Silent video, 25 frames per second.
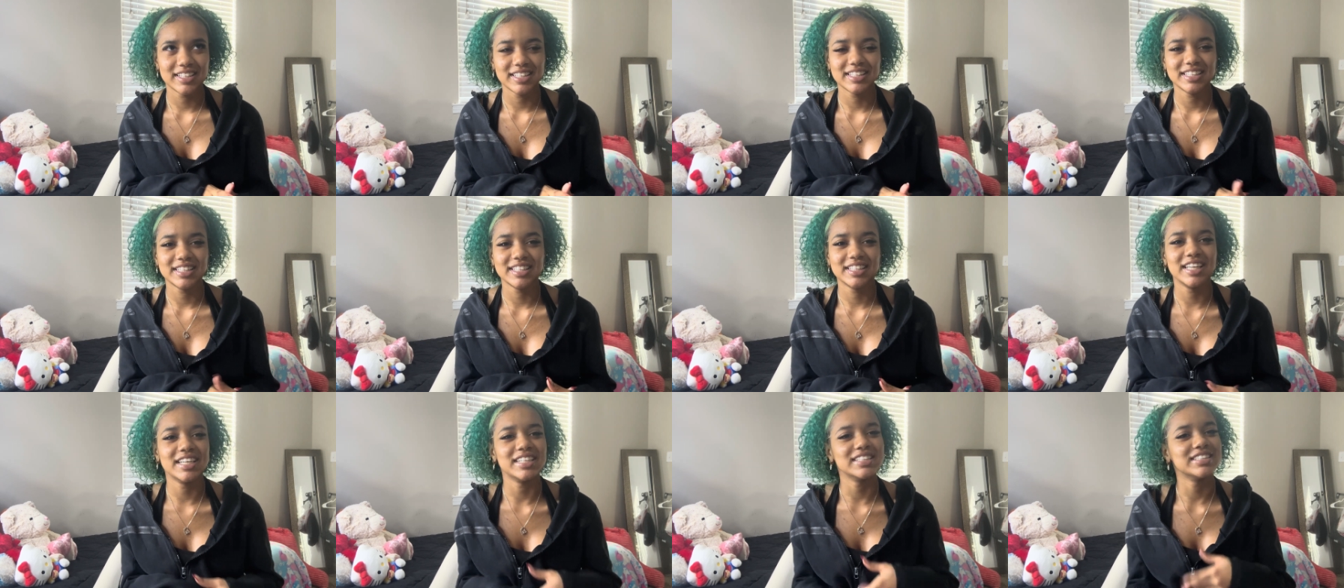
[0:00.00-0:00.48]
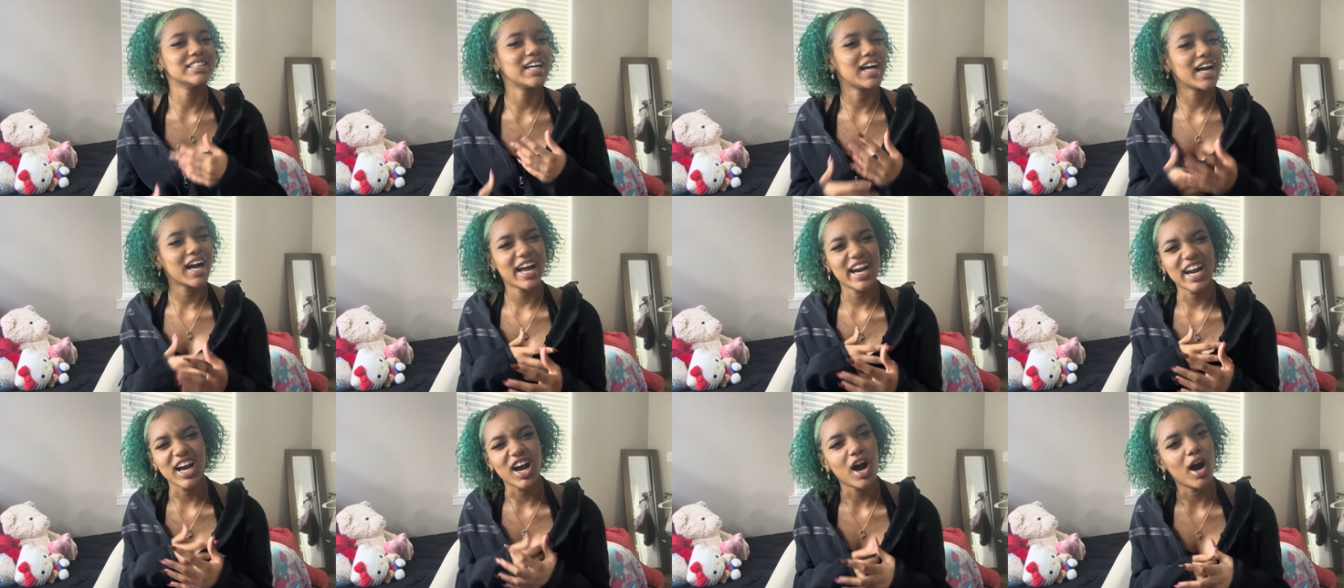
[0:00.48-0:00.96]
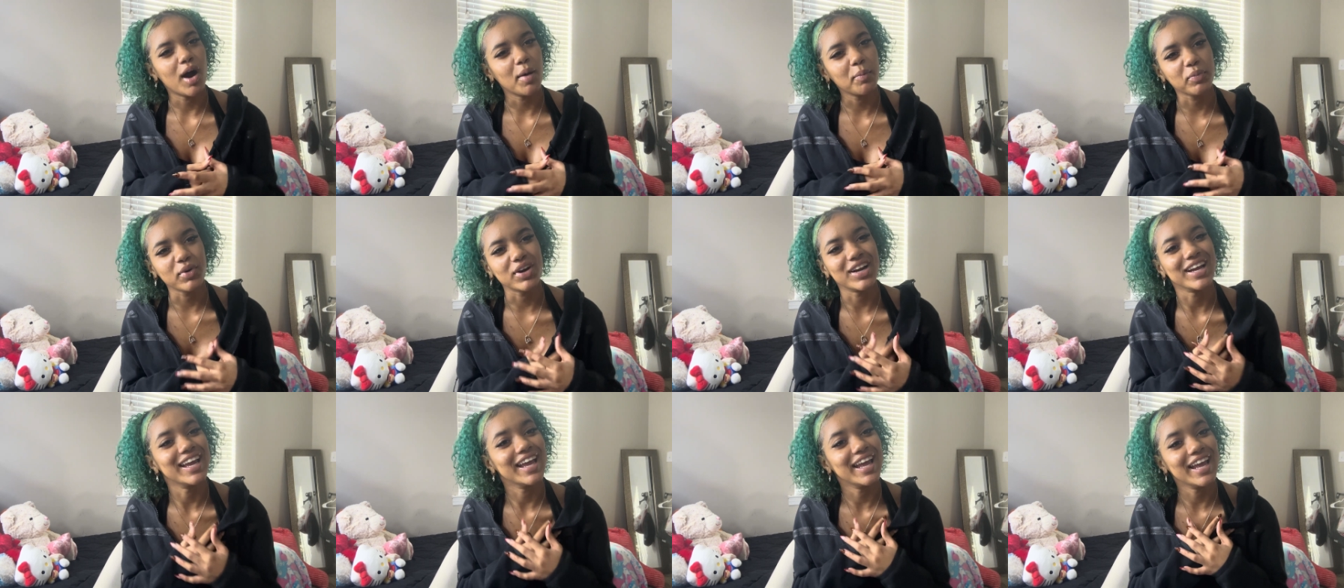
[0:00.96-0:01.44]
does not kind of
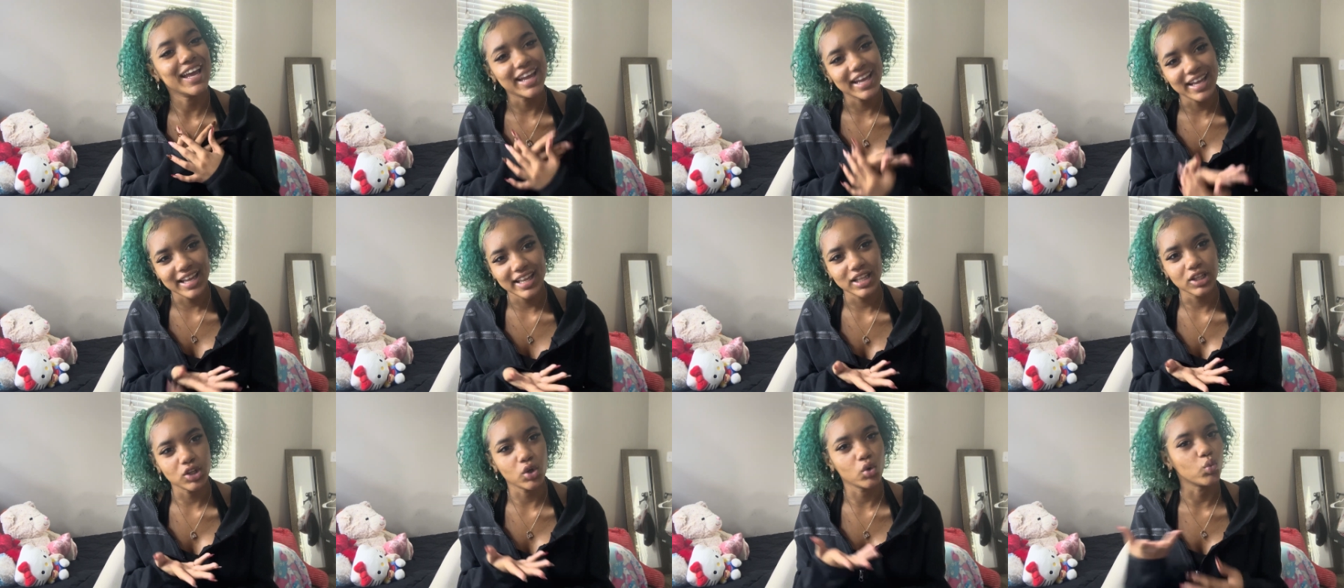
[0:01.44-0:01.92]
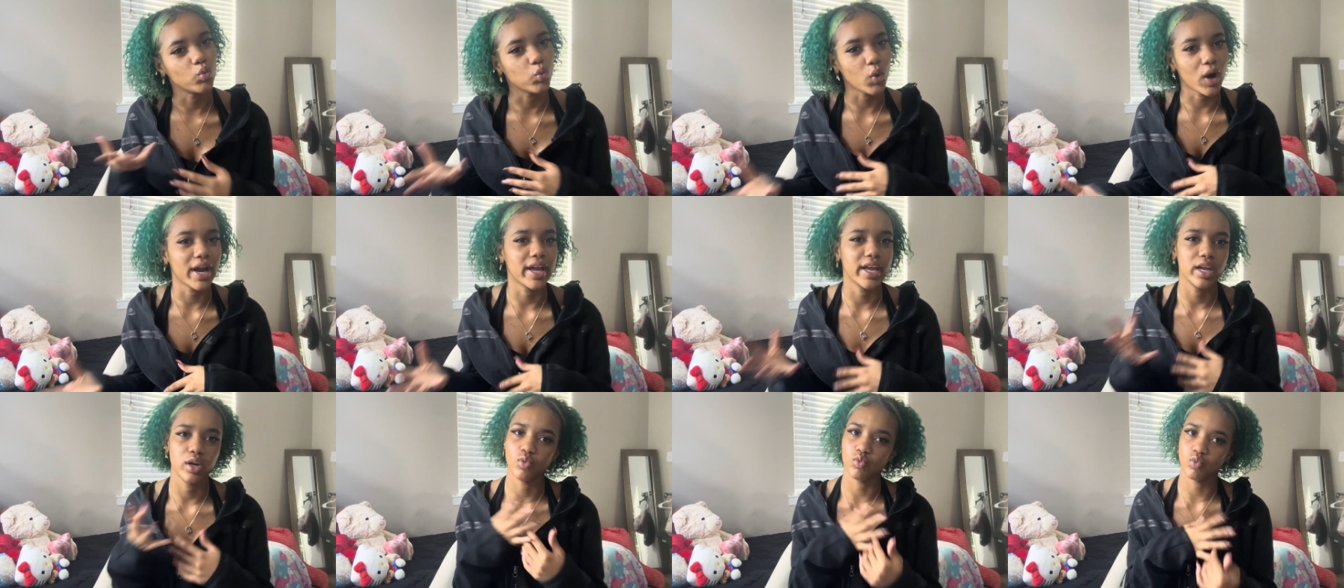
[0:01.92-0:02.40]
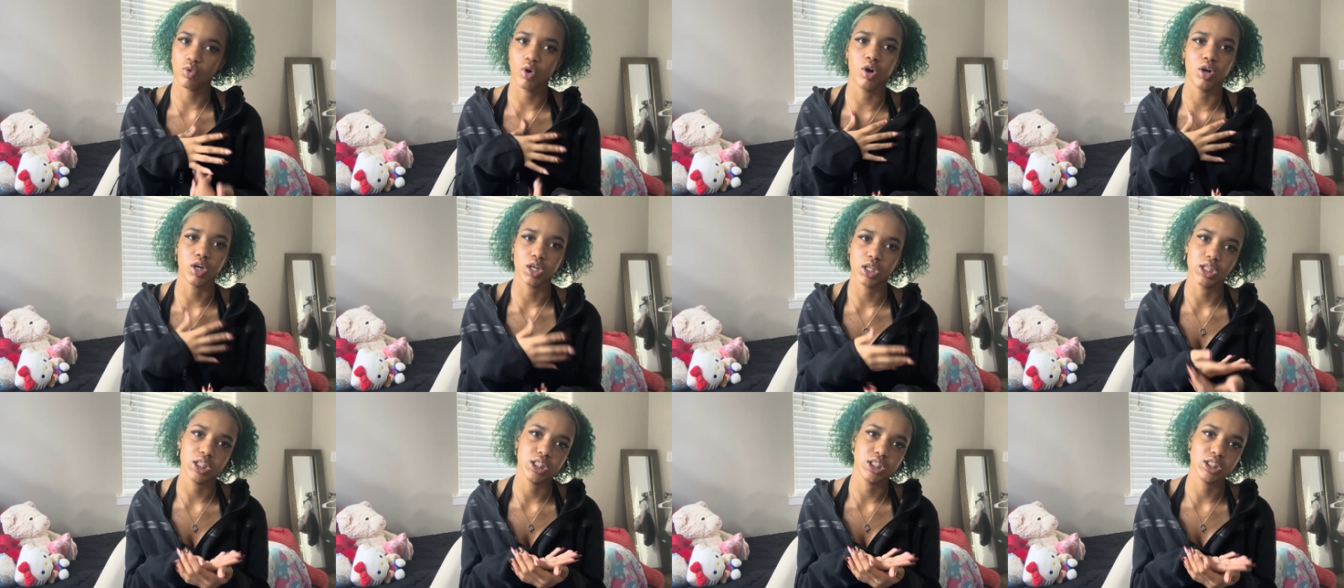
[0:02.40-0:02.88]
comprehend the right and
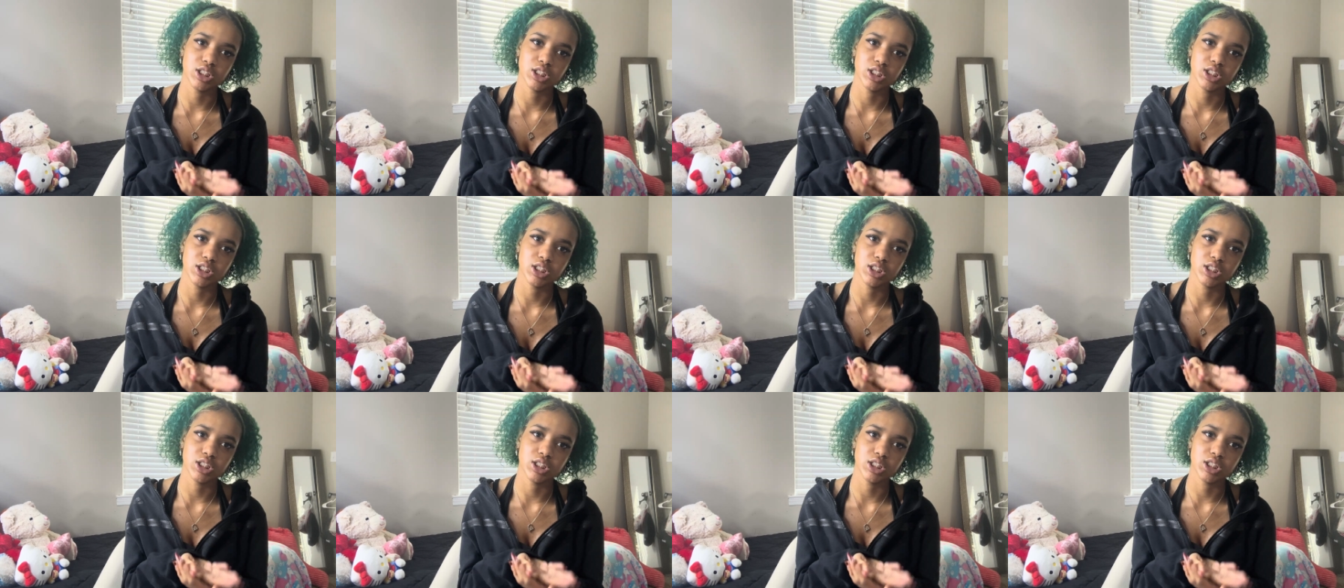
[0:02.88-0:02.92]
wrong in this